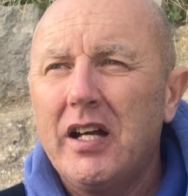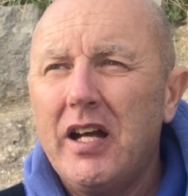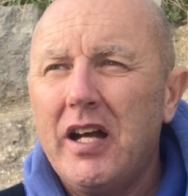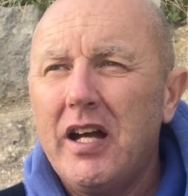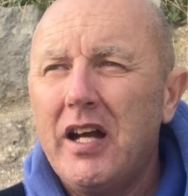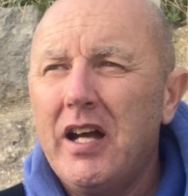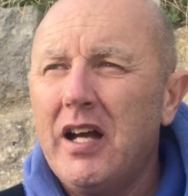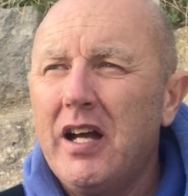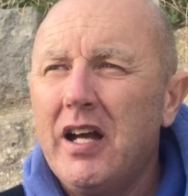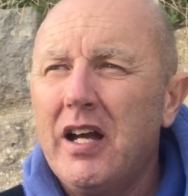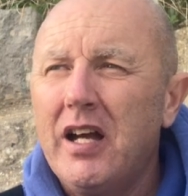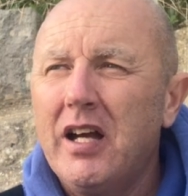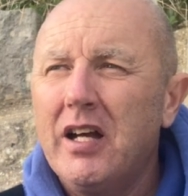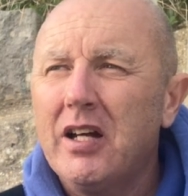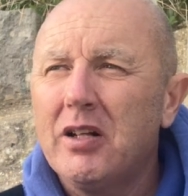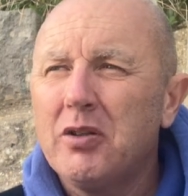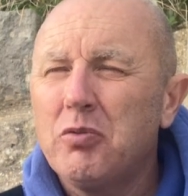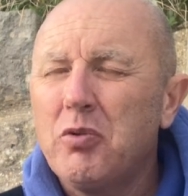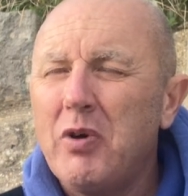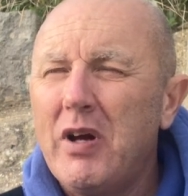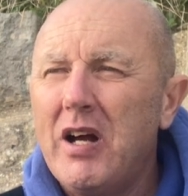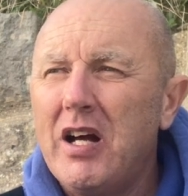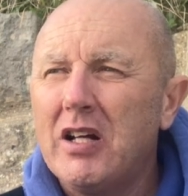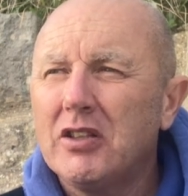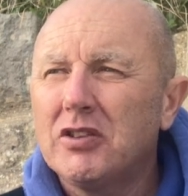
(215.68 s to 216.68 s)
And
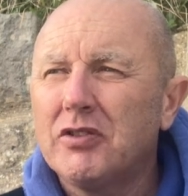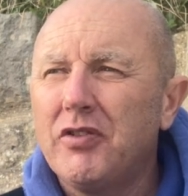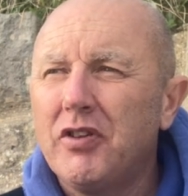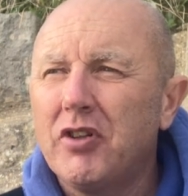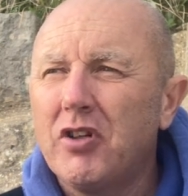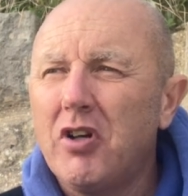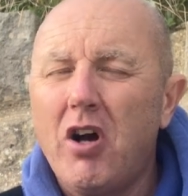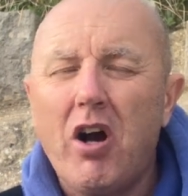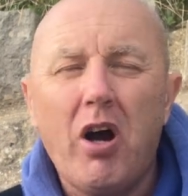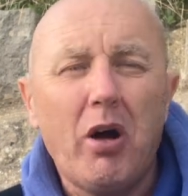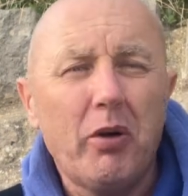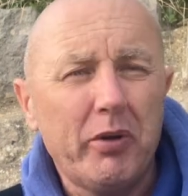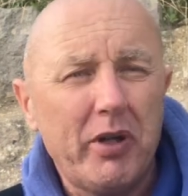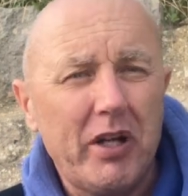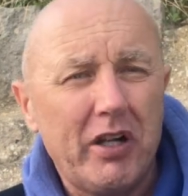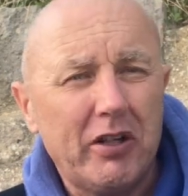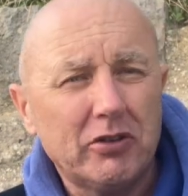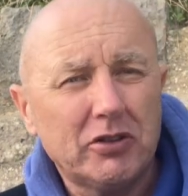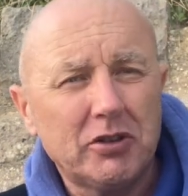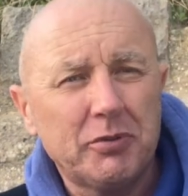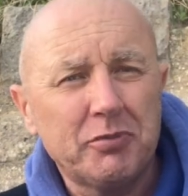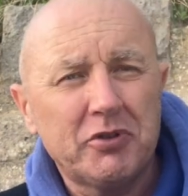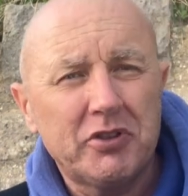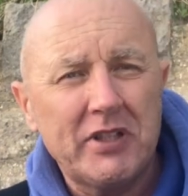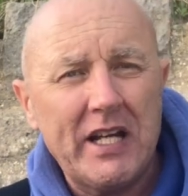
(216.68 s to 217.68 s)
what else have I got? Oh yeah, I've
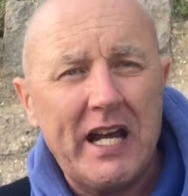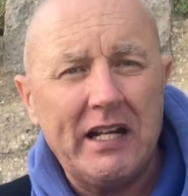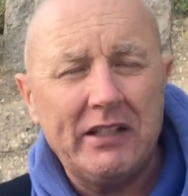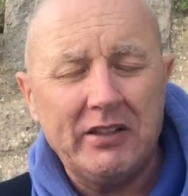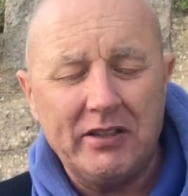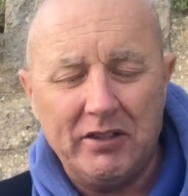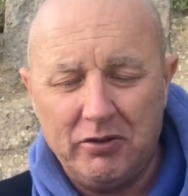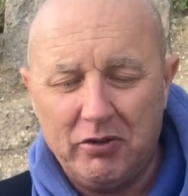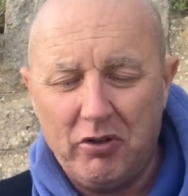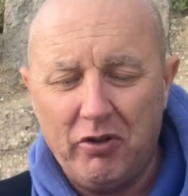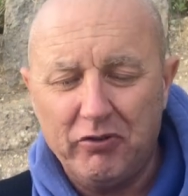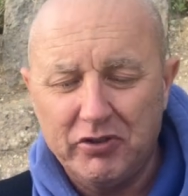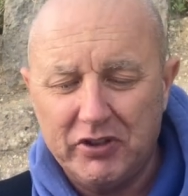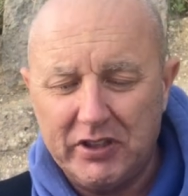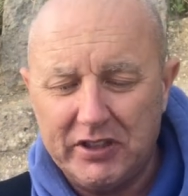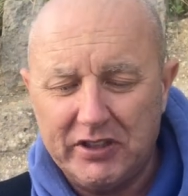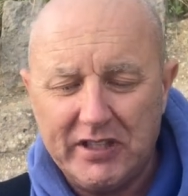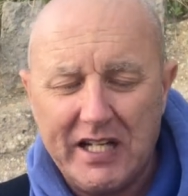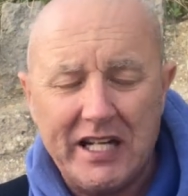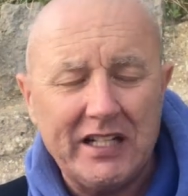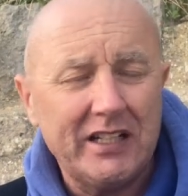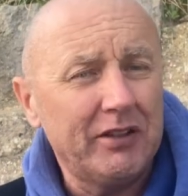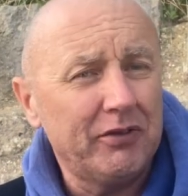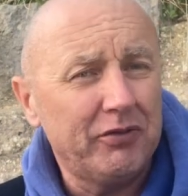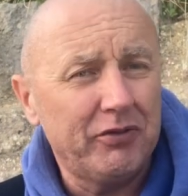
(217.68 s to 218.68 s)
got some sand eel, obviously
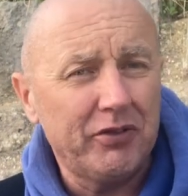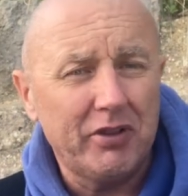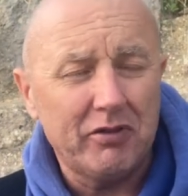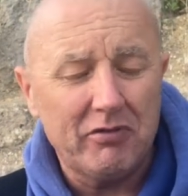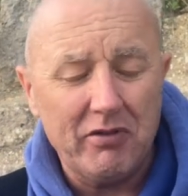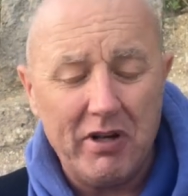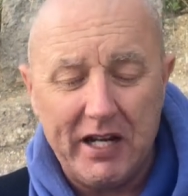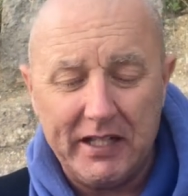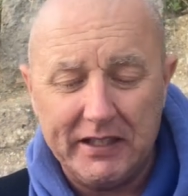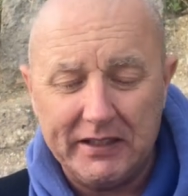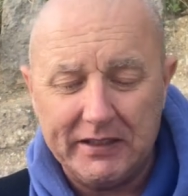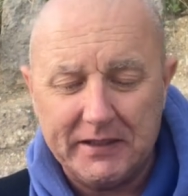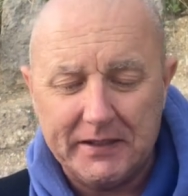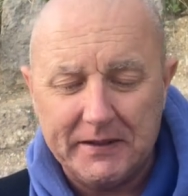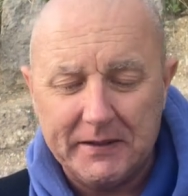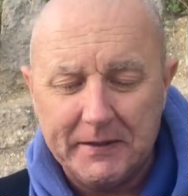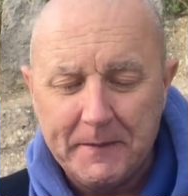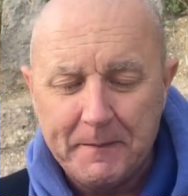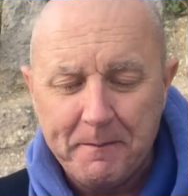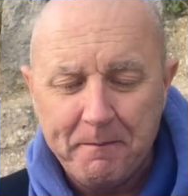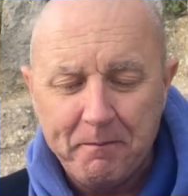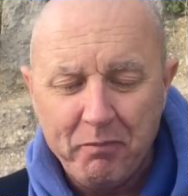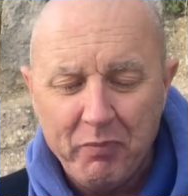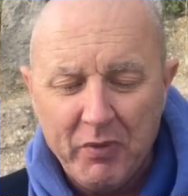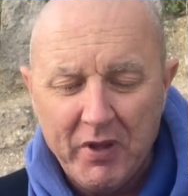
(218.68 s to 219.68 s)
sand eel for the race.
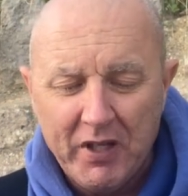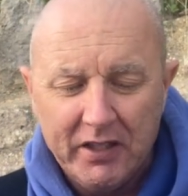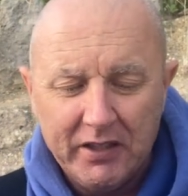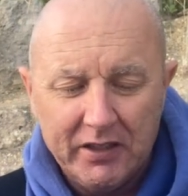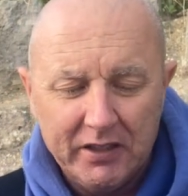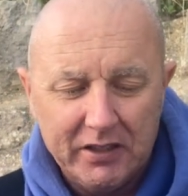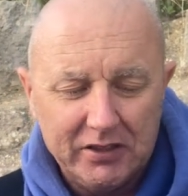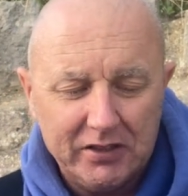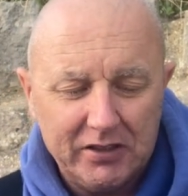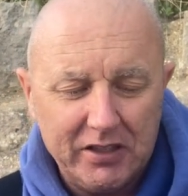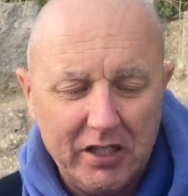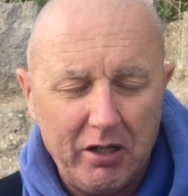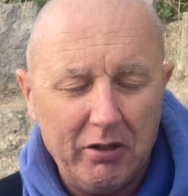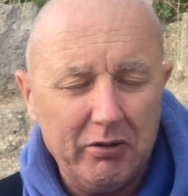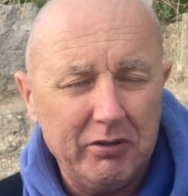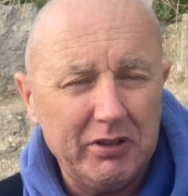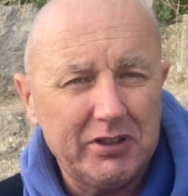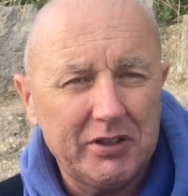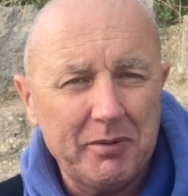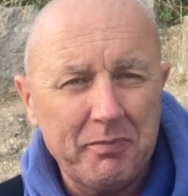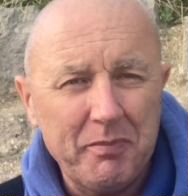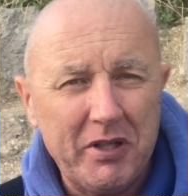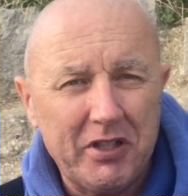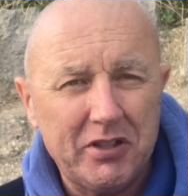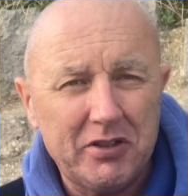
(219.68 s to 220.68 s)
So
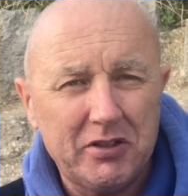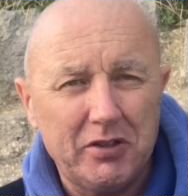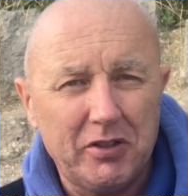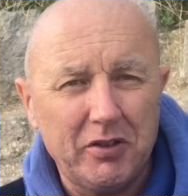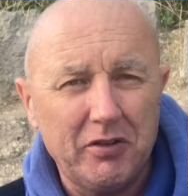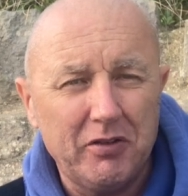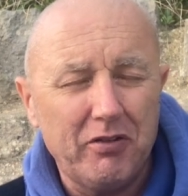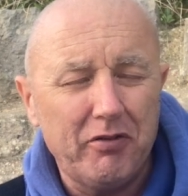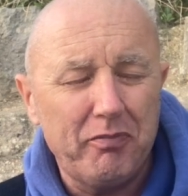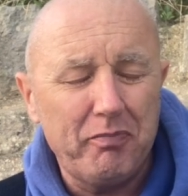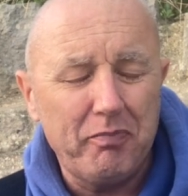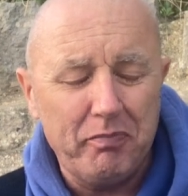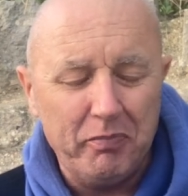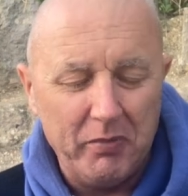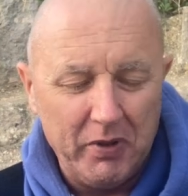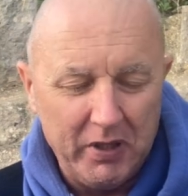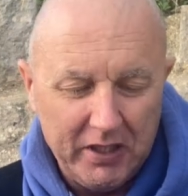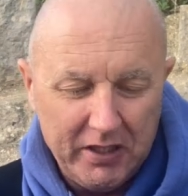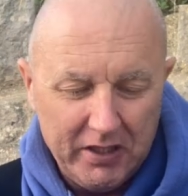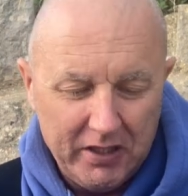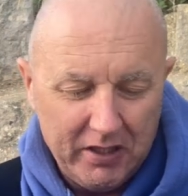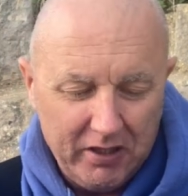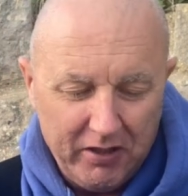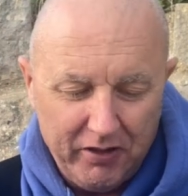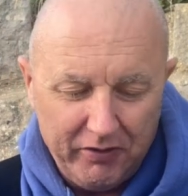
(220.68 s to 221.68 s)
it's a mixture
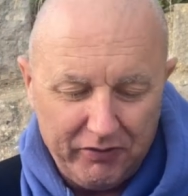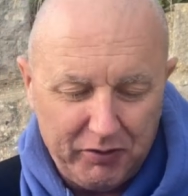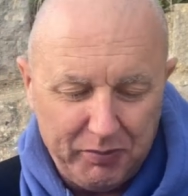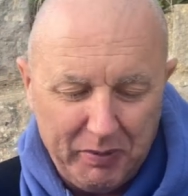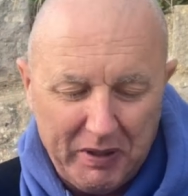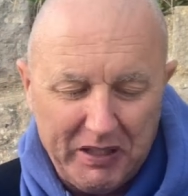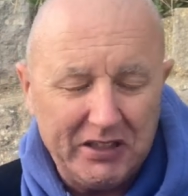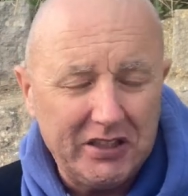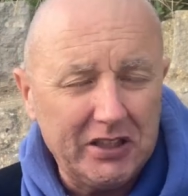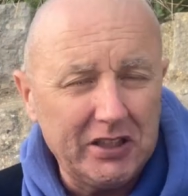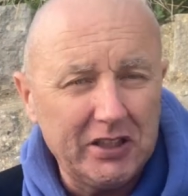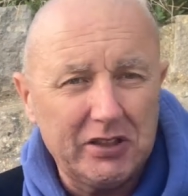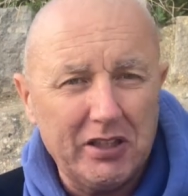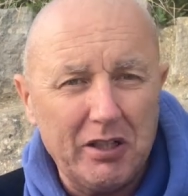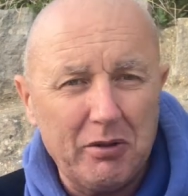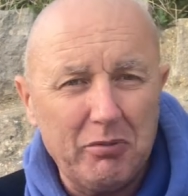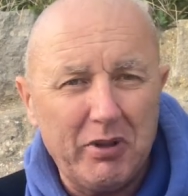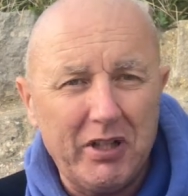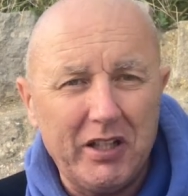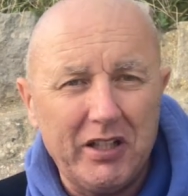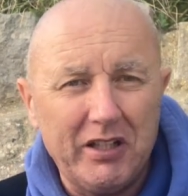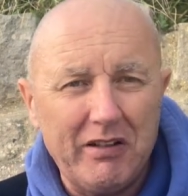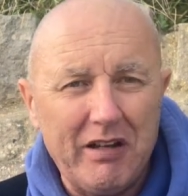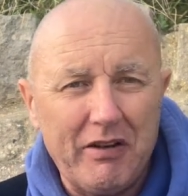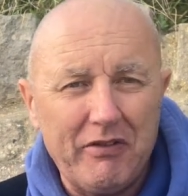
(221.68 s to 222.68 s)
of species that we're
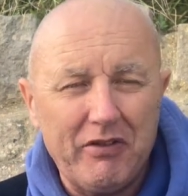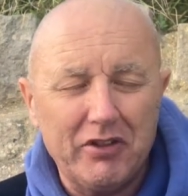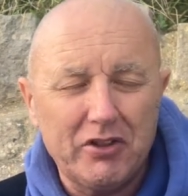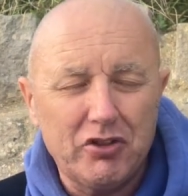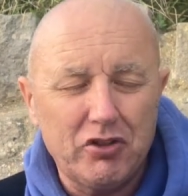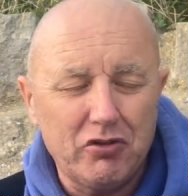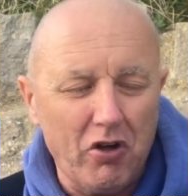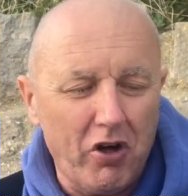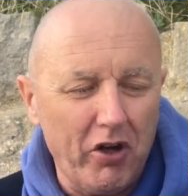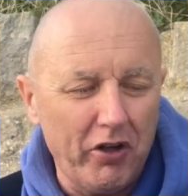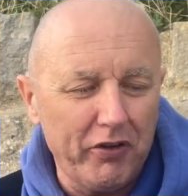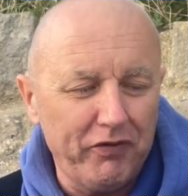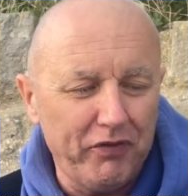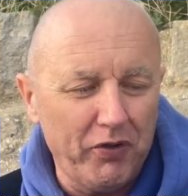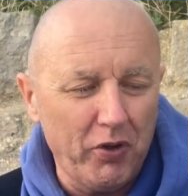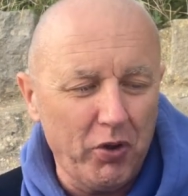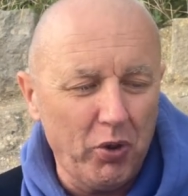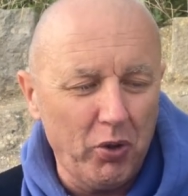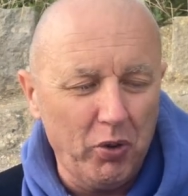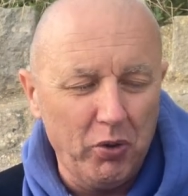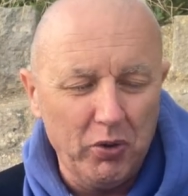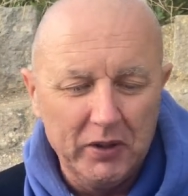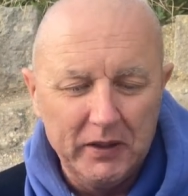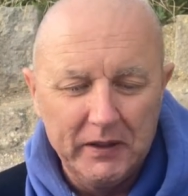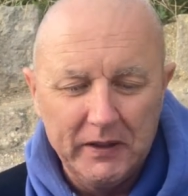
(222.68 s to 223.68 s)
going to have a try
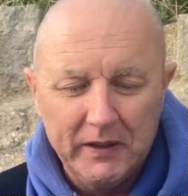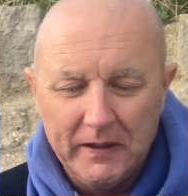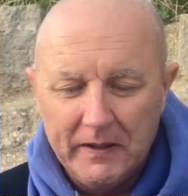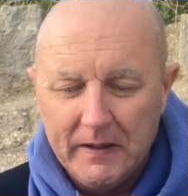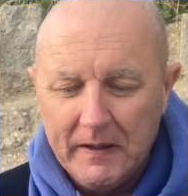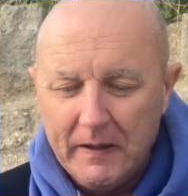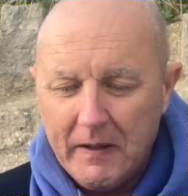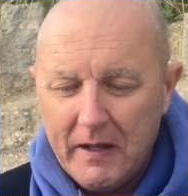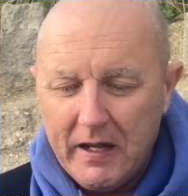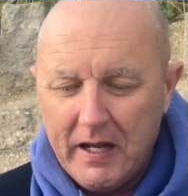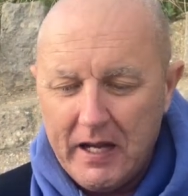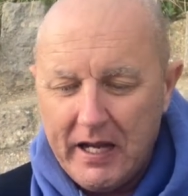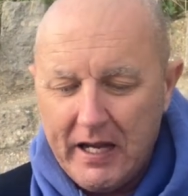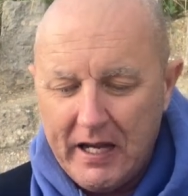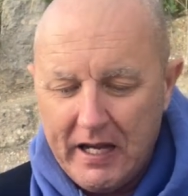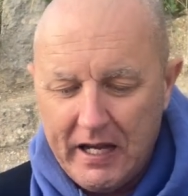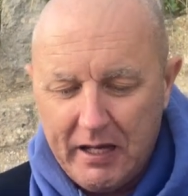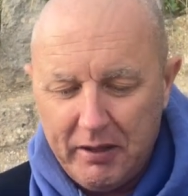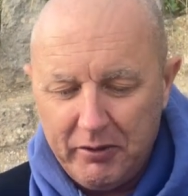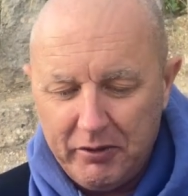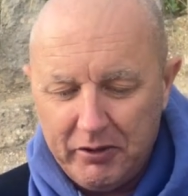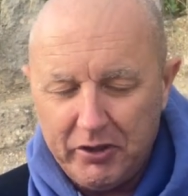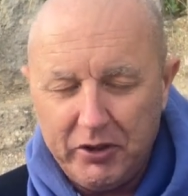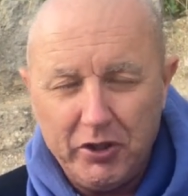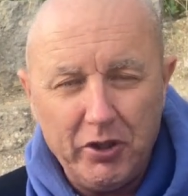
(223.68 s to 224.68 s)
for,
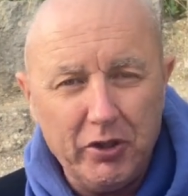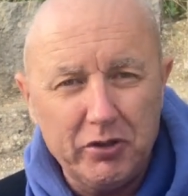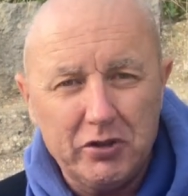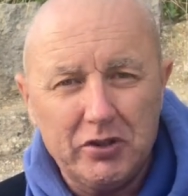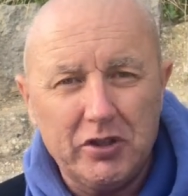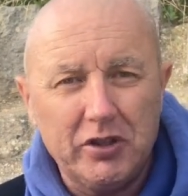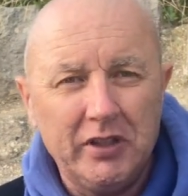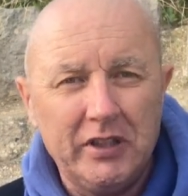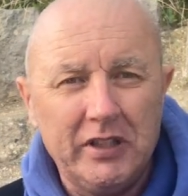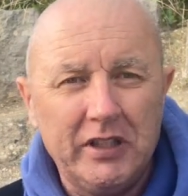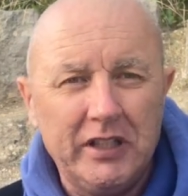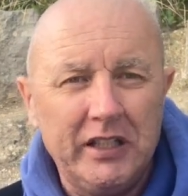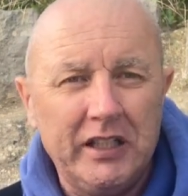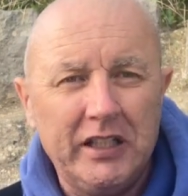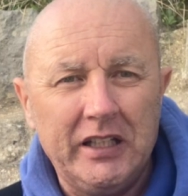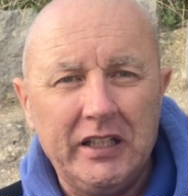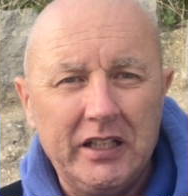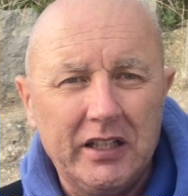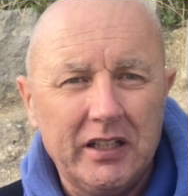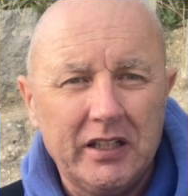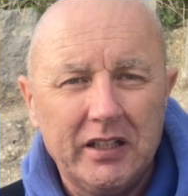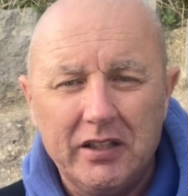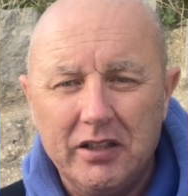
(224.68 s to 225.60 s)
using the